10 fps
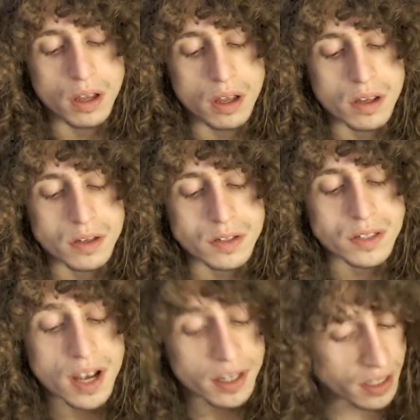
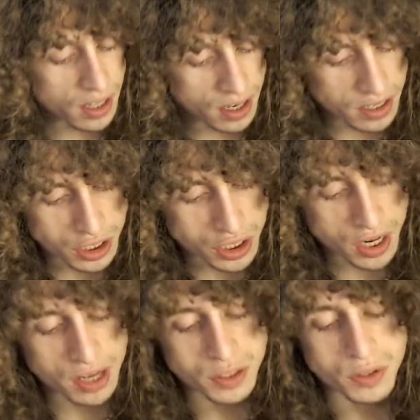Sankhya
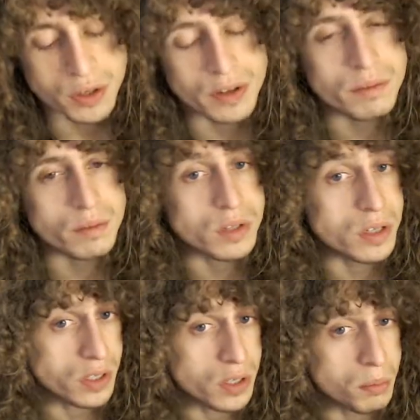Shastra, which is
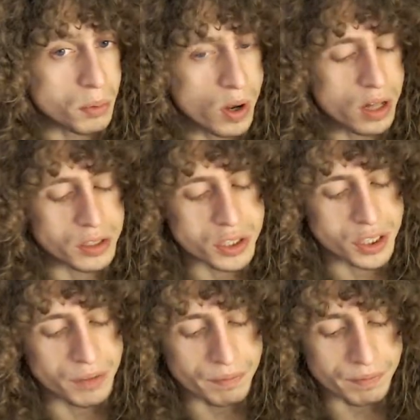numerology;
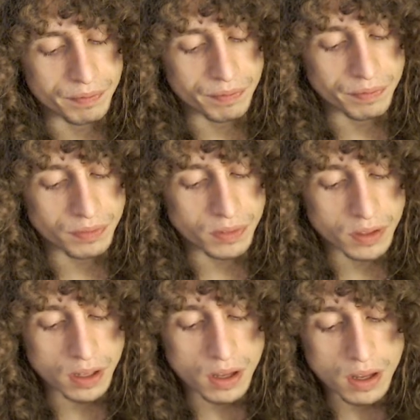
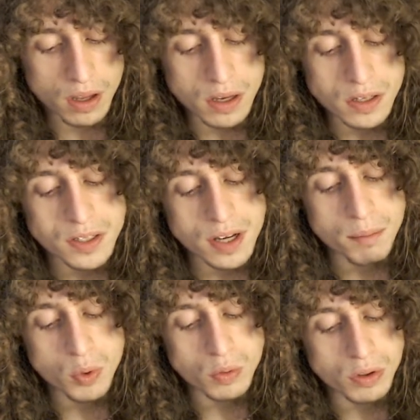
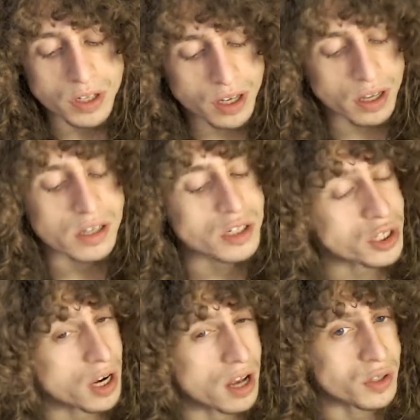Samudrika
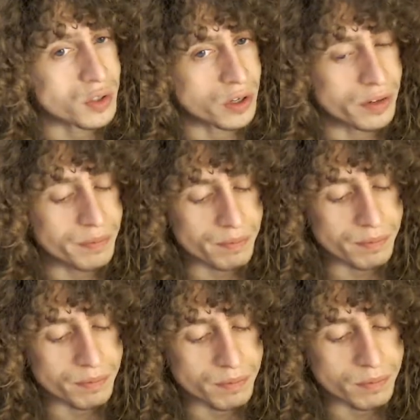Shastra,
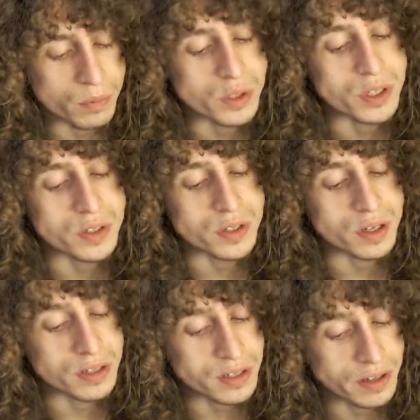which is
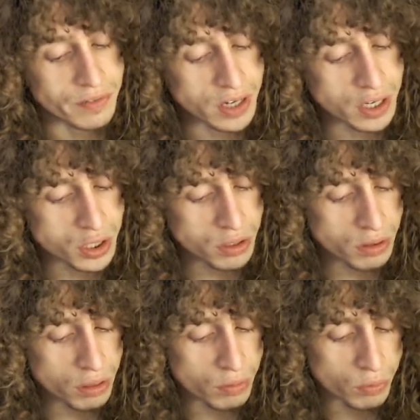divination
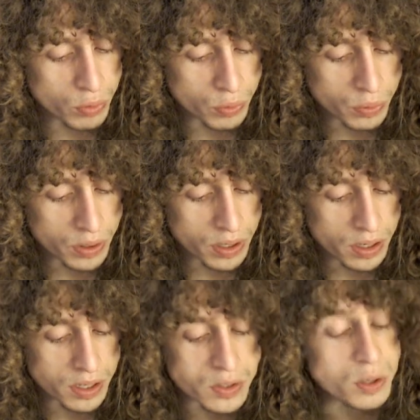through
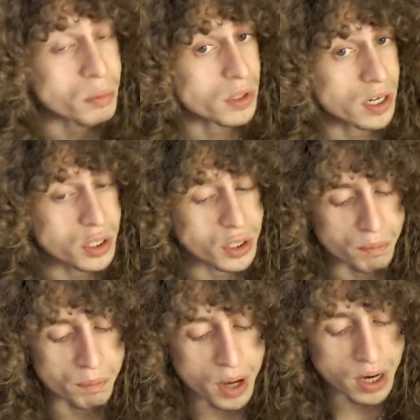interpretation of
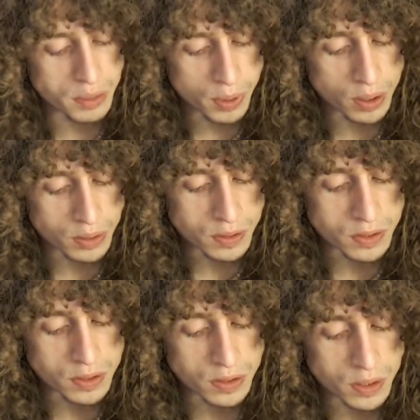body
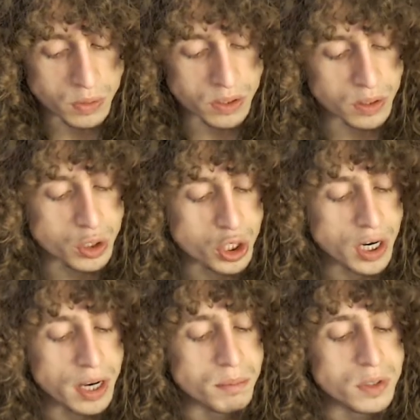parts using their
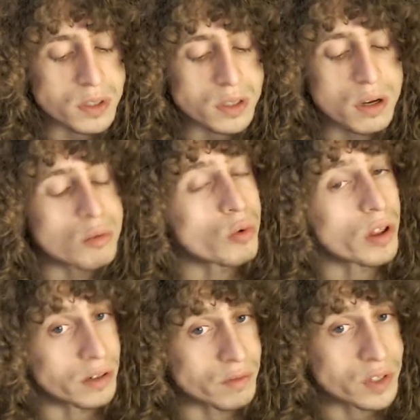shapes,
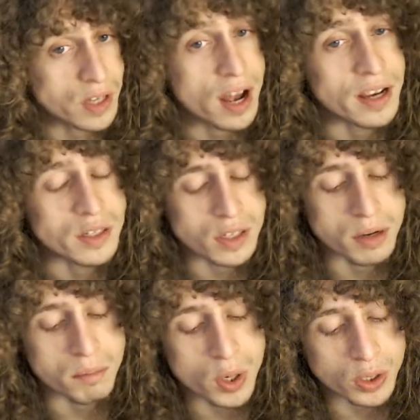relative size, and
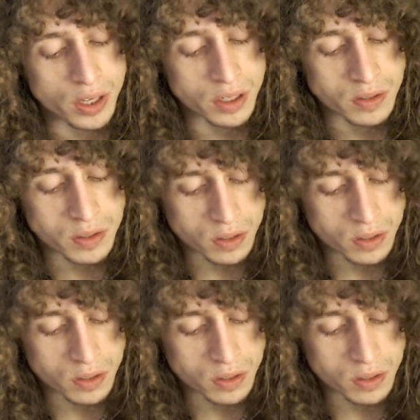markings;